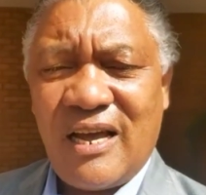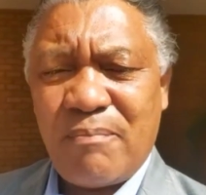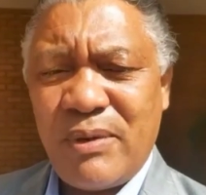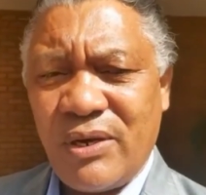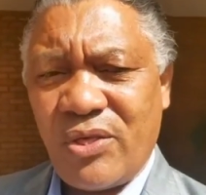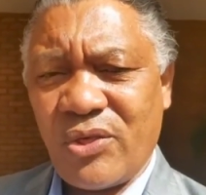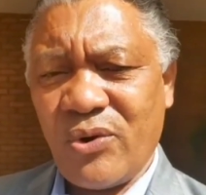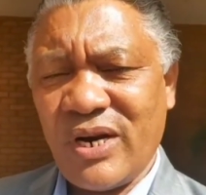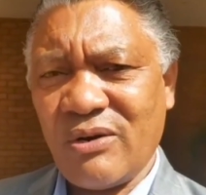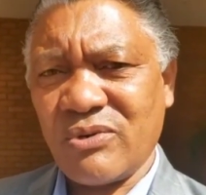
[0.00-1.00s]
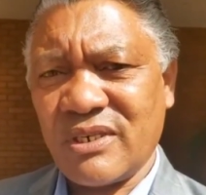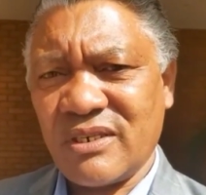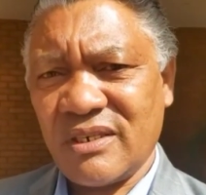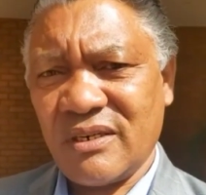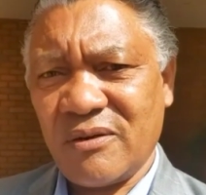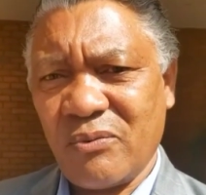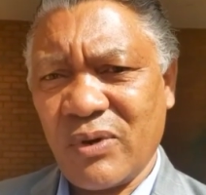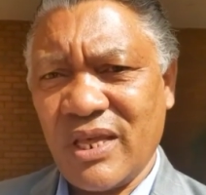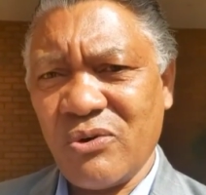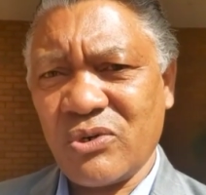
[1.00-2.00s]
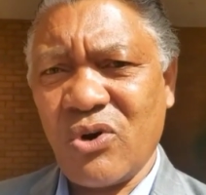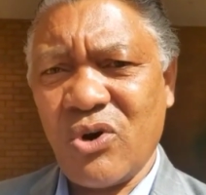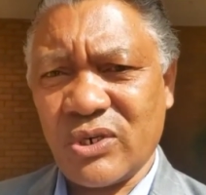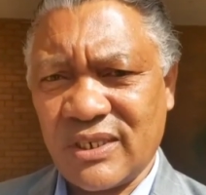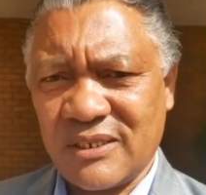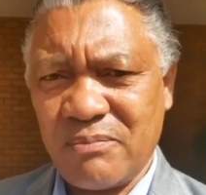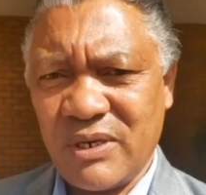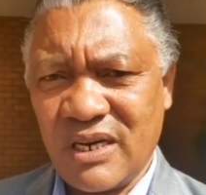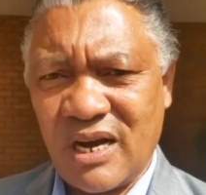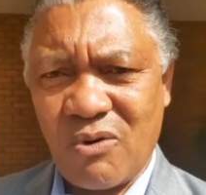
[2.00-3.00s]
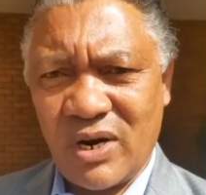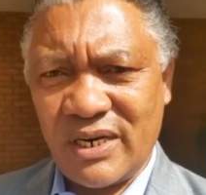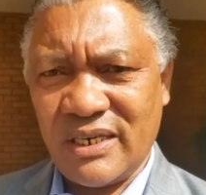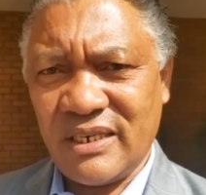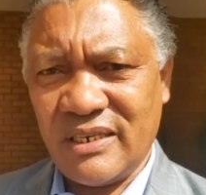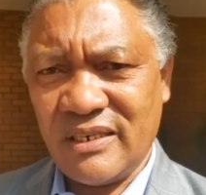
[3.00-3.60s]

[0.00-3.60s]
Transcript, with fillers: are being thrown out without costs being awarded